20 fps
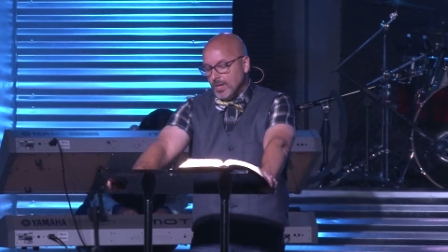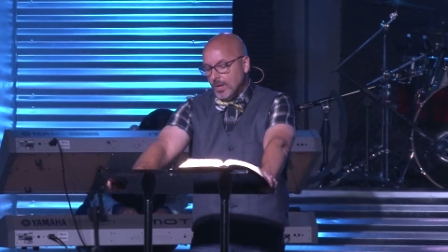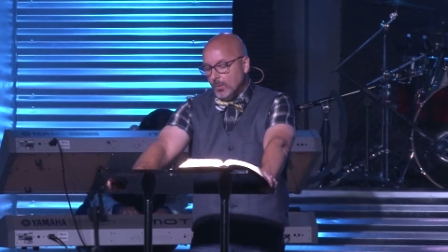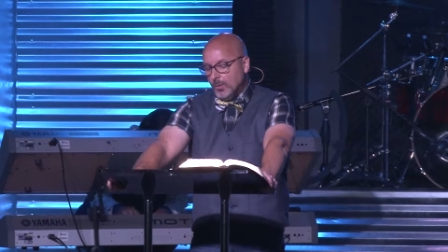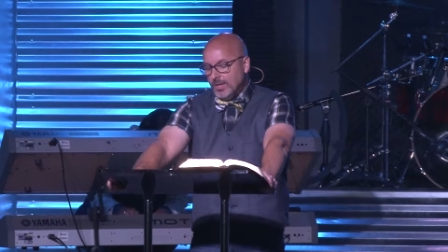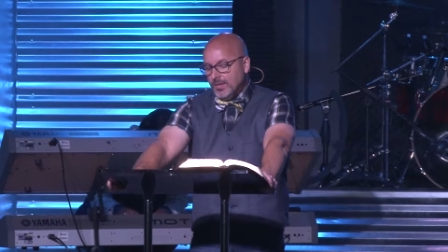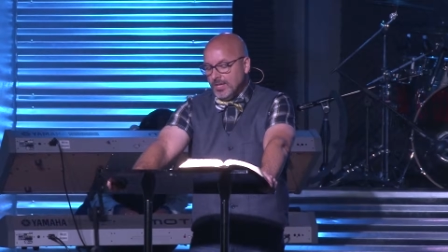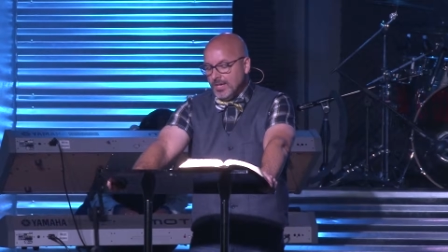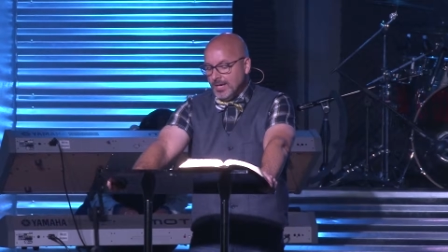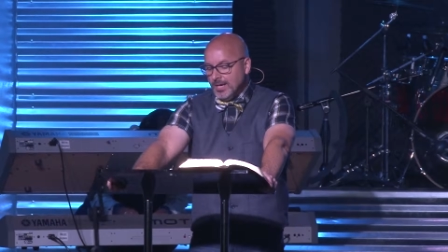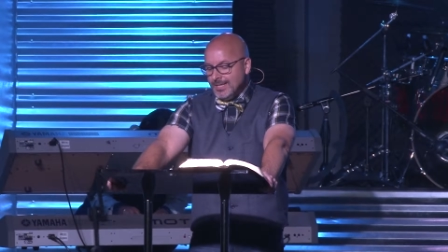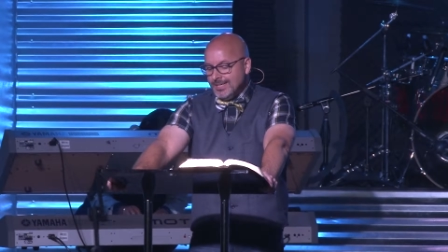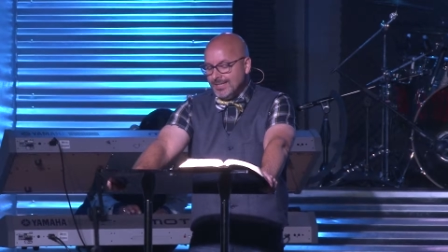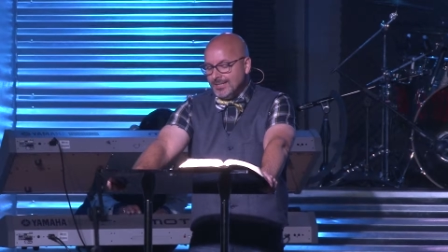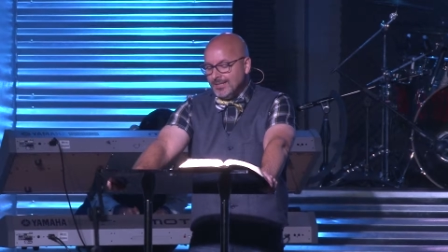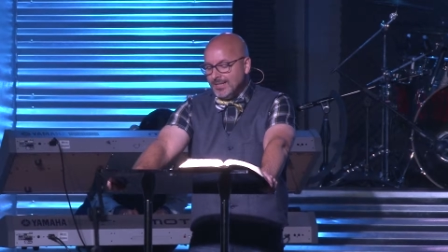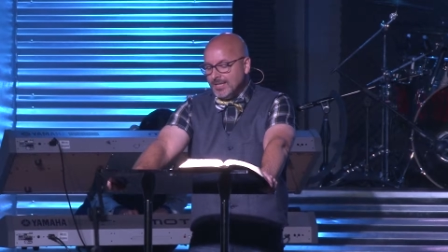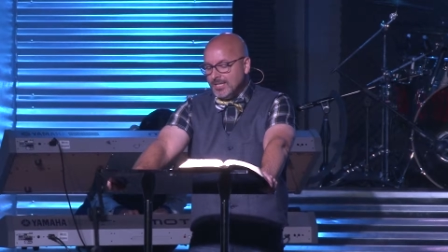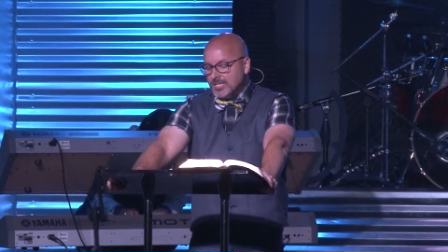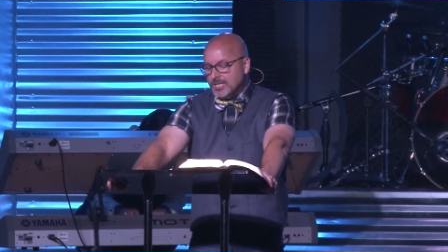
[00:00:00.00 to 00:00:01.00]
When the
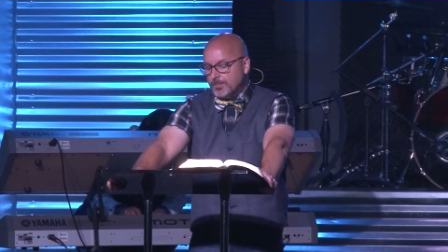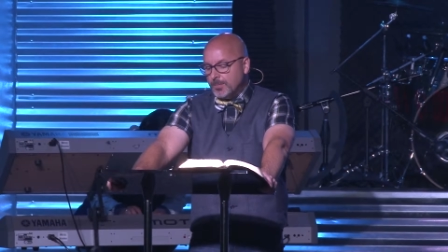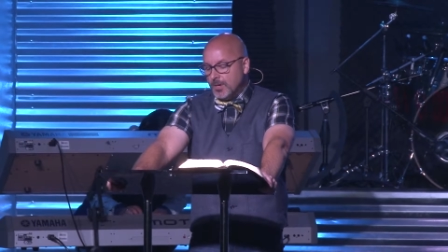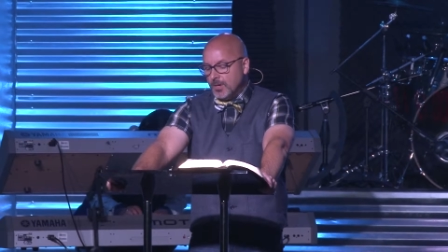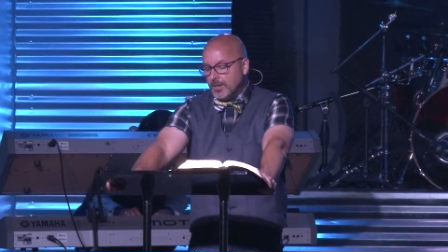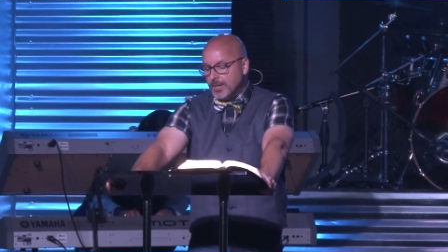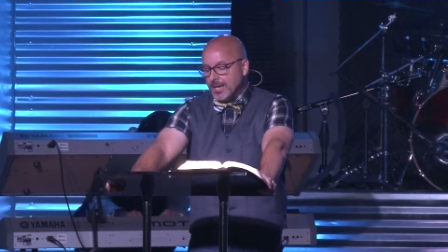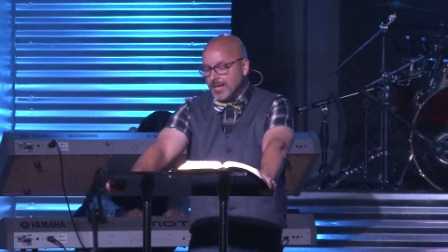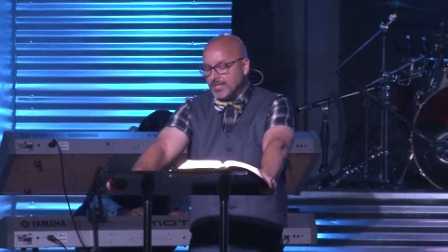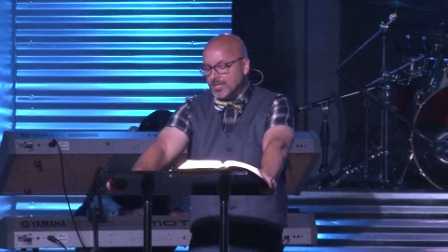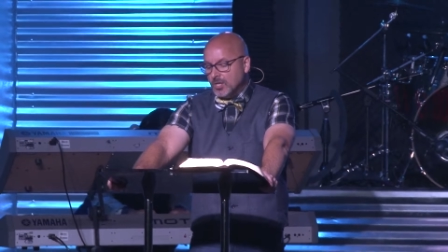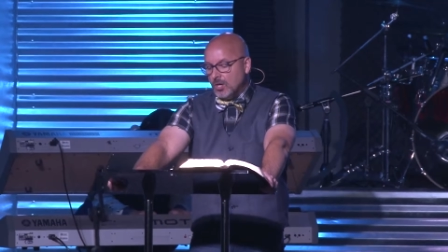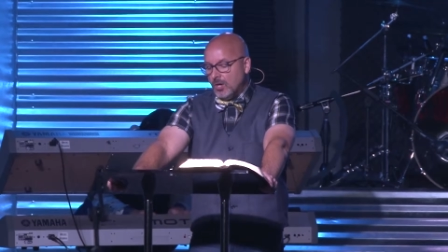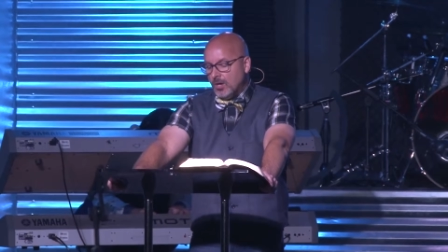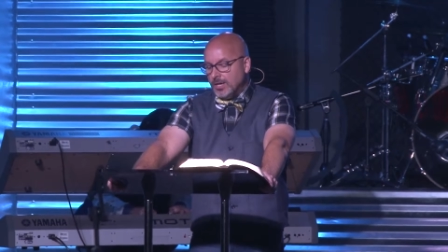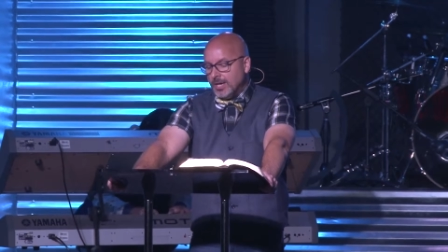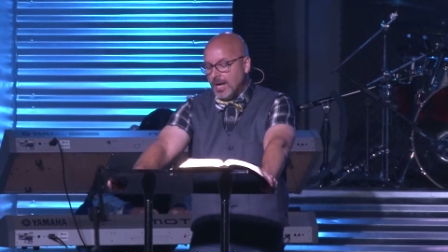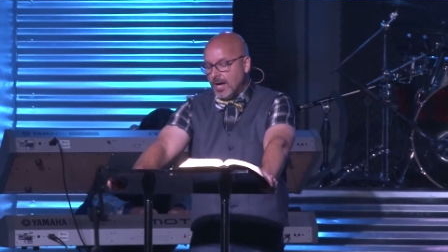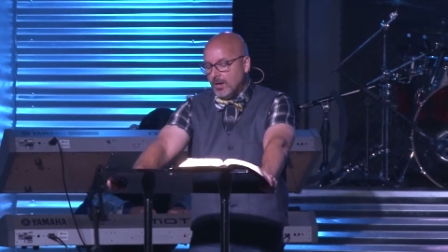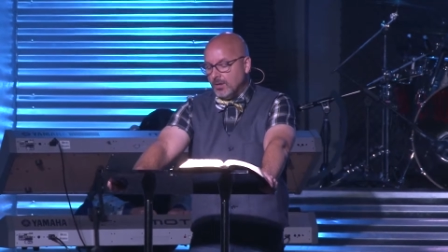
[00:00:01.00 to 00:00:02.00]
unclean spirit has
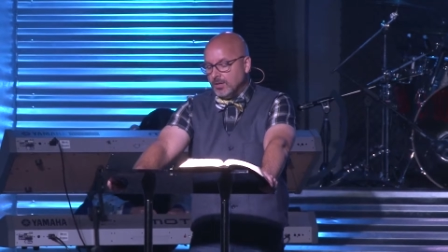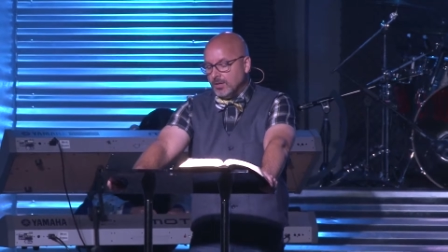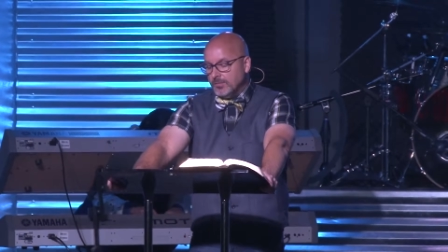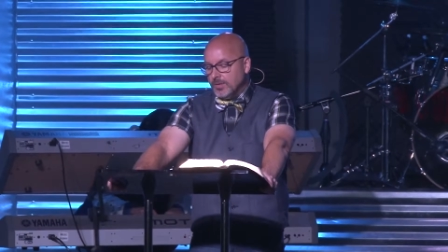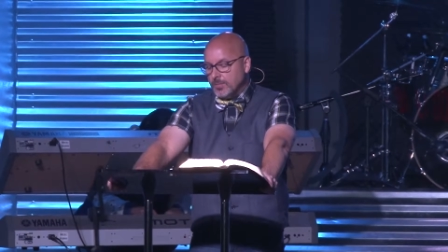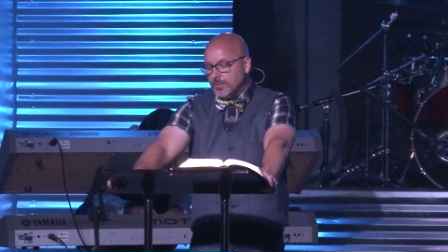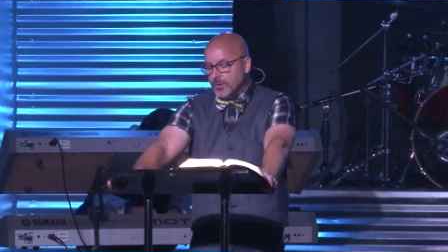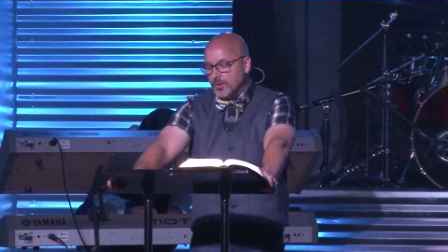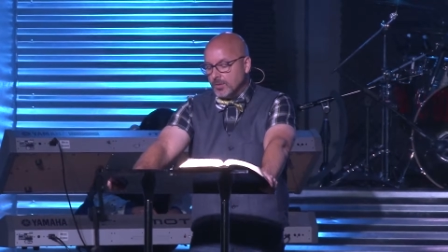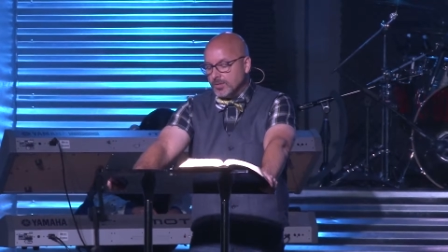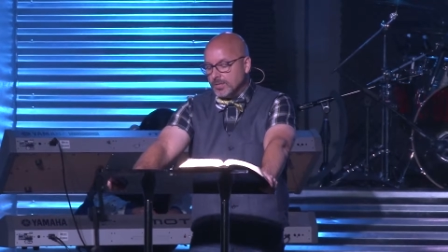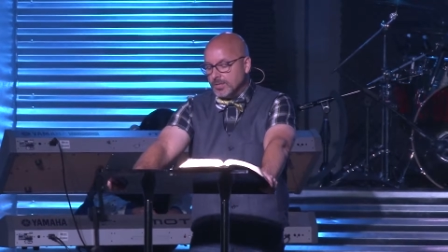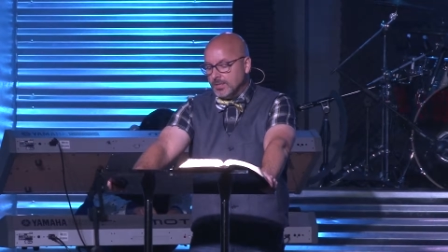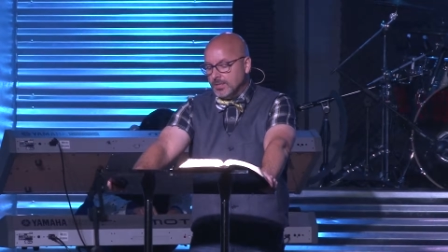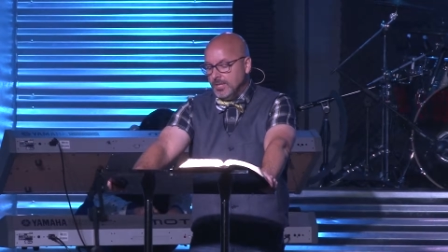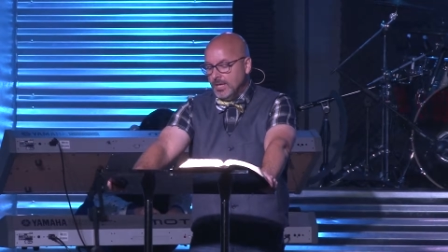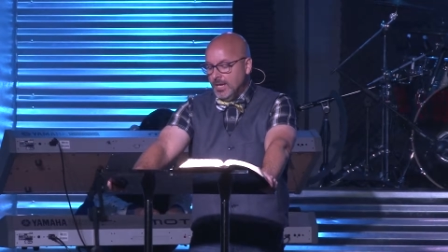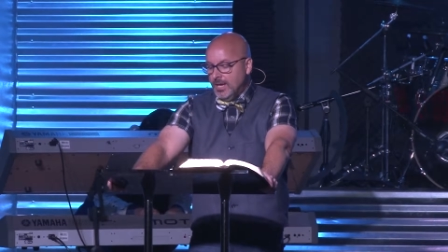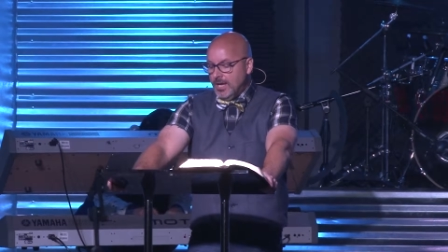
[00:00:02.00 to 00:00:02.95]
gone out of a person,